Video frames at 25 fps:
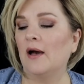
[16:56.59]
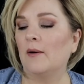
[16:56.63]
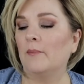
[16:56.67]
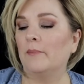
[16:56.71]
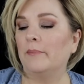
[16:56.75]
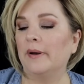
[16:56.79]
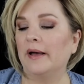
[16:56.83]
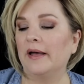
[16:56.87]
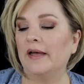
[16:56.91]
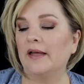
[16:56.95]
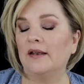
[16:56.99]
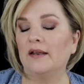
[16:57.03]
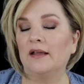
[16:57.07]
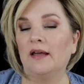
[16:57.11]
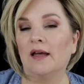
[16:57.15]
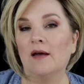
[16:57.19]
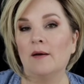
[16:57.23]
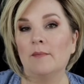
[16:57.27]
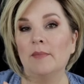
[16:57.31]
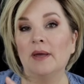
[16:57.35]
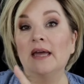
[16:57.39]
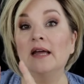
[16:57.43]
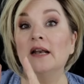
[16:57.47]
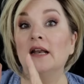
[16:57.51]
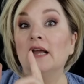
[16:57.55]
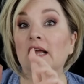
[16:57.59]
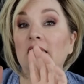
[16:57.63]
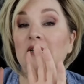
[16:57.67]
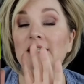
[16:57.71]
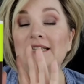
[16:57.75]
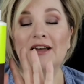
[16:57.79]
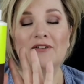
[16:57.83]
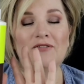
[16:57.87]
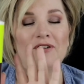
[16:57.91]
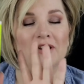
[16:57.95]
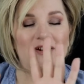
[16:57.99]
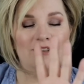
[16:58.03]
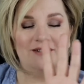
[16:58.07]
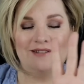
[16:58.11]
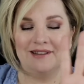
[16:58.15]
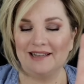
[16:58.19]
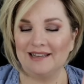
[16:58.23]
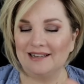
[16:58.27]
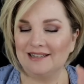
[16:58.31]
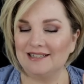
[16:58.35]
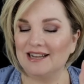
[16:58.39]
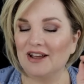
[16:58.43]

But um, it definitely,